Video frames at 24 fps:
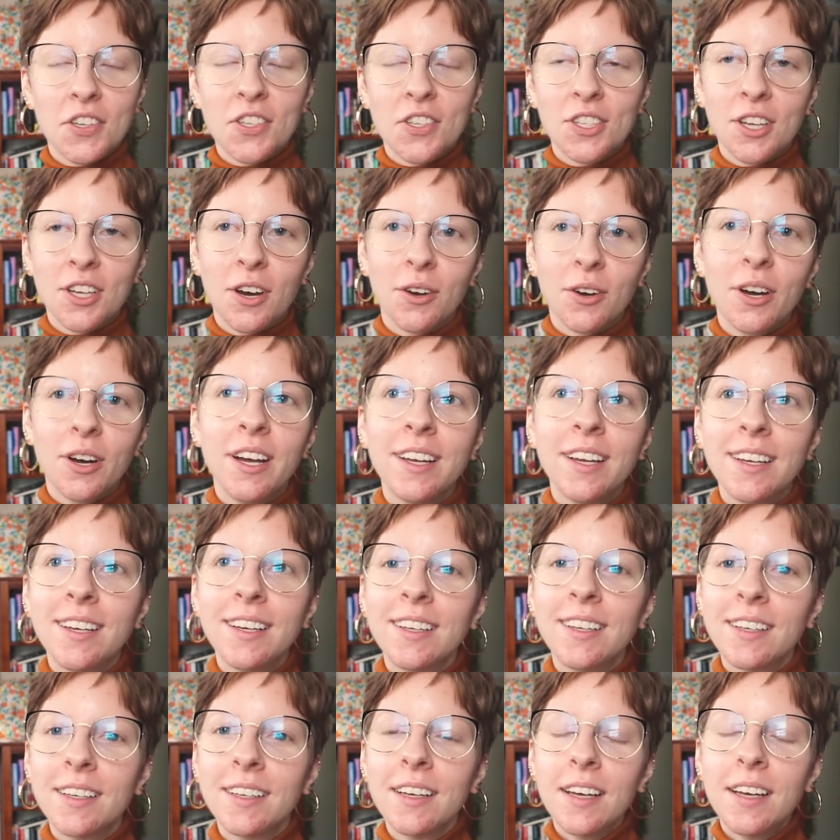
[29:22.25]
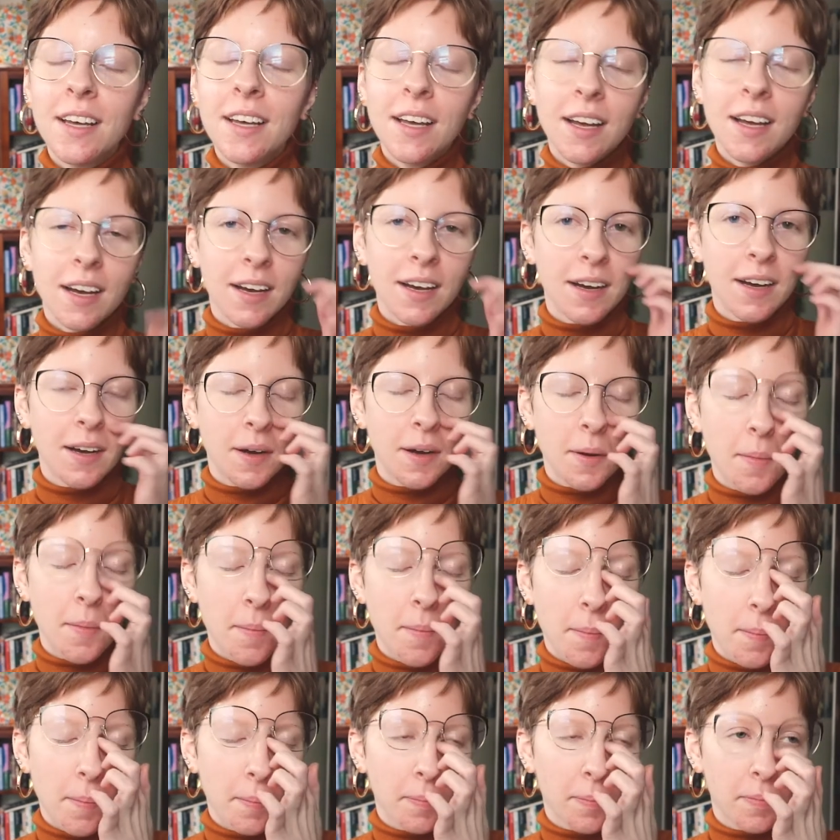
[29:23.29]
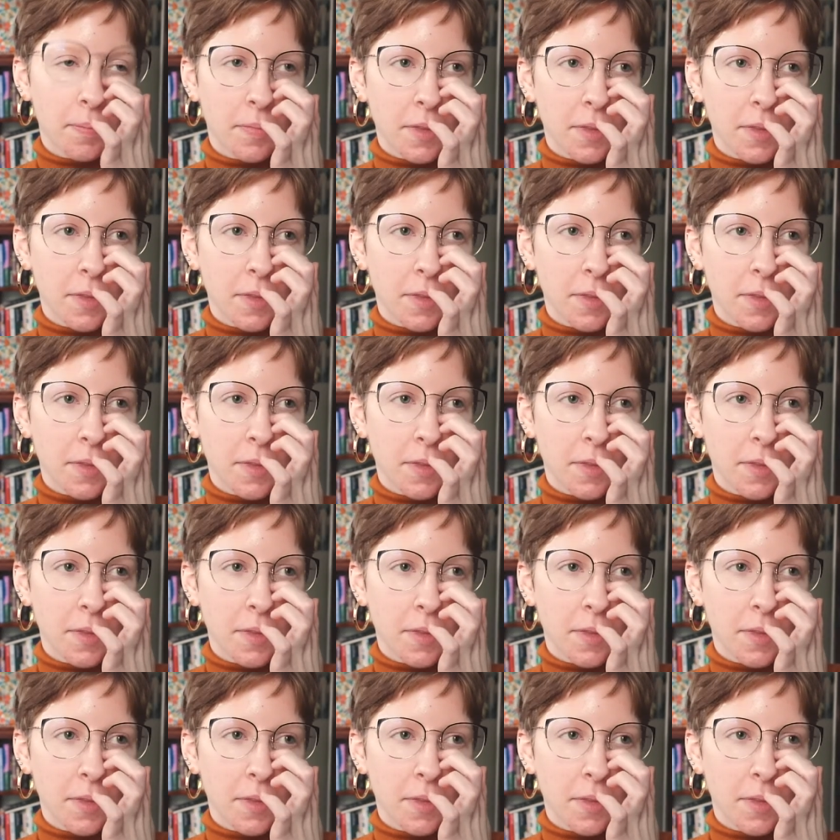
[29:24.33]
So um,